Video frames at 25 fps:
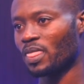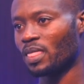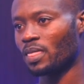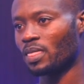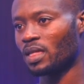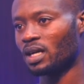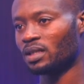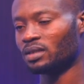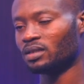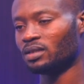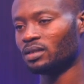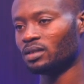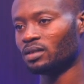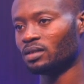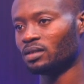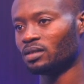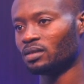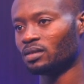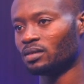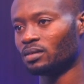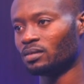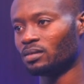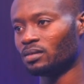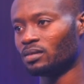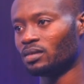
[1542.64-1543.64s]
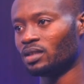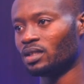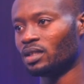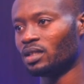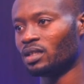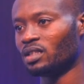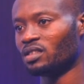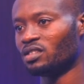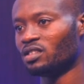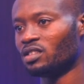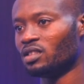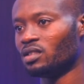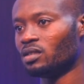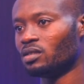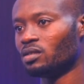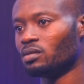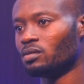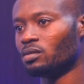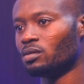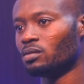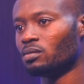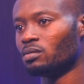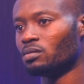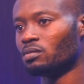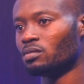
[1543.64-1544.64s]
that is the 6
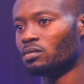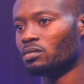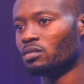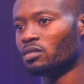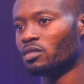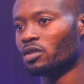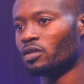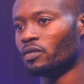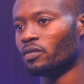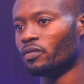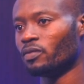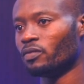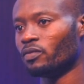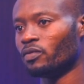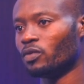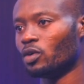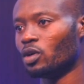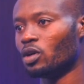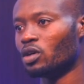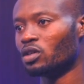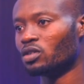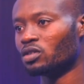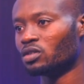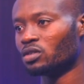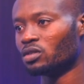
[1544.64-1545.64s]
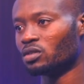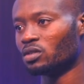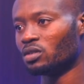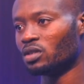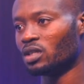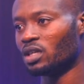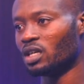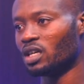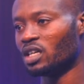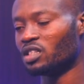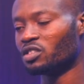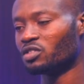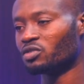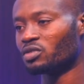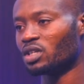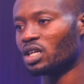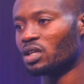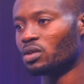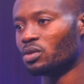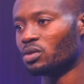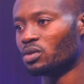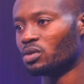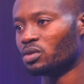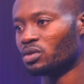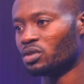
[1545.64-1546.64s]
floors extra
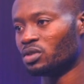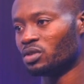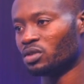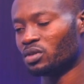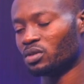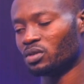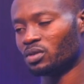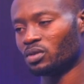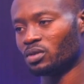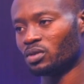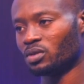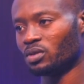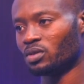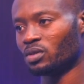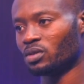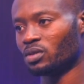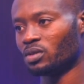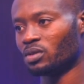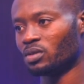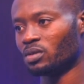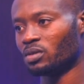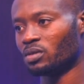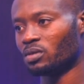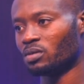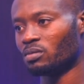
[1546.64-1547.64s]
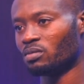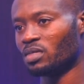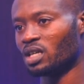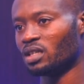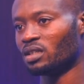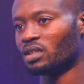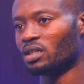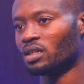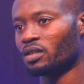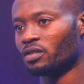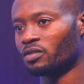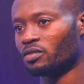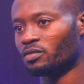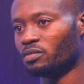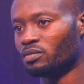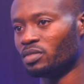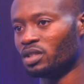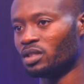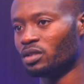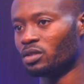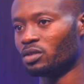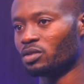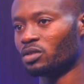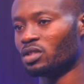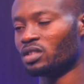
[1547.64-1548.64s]
load, might have
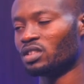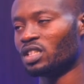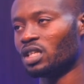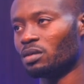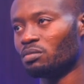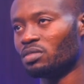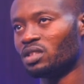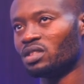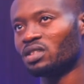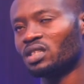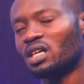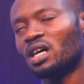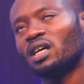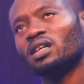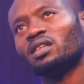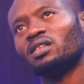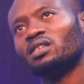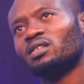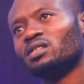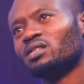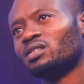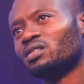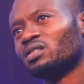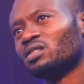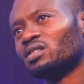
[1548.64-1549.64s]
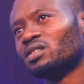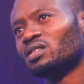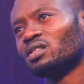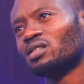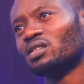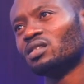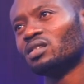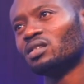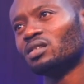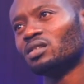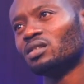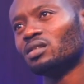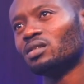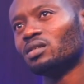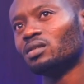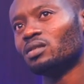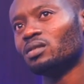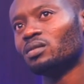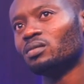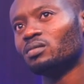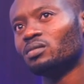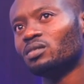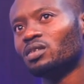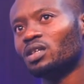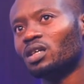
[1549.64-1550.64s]
been the cause. And beside,
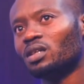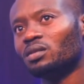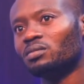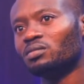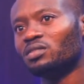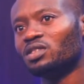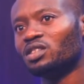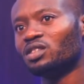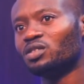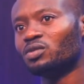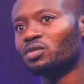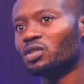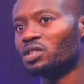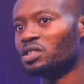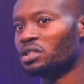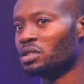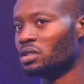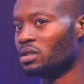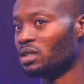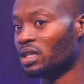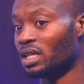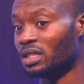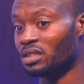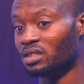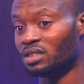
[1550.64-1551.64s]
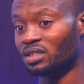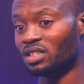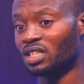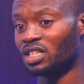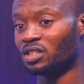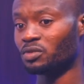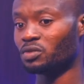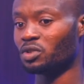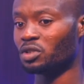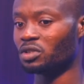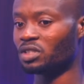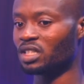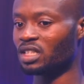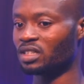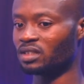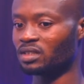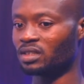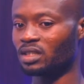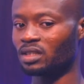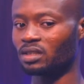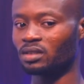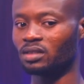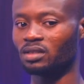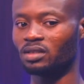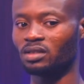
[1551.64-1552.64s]
these ones, engineers will
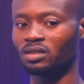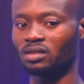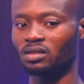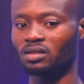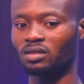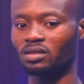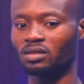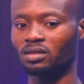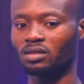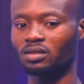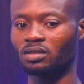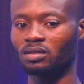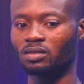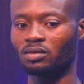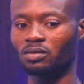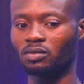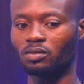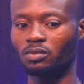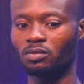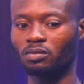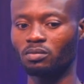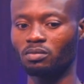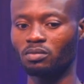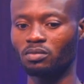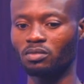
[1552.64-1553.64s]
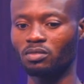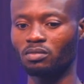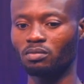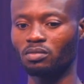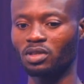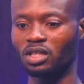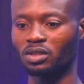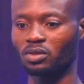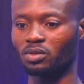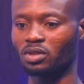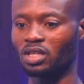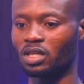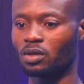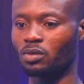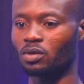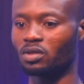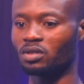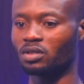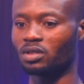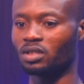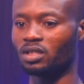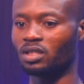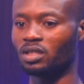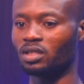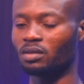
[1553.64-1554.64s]
understand this particular
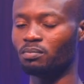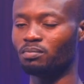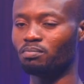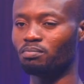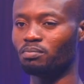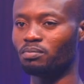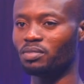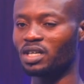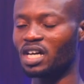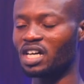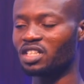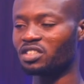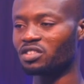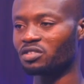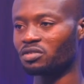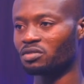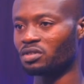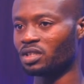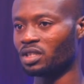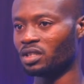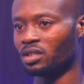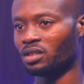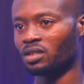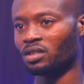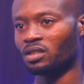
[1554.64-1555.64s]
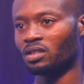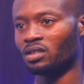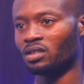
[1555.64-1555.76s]
one. The plastering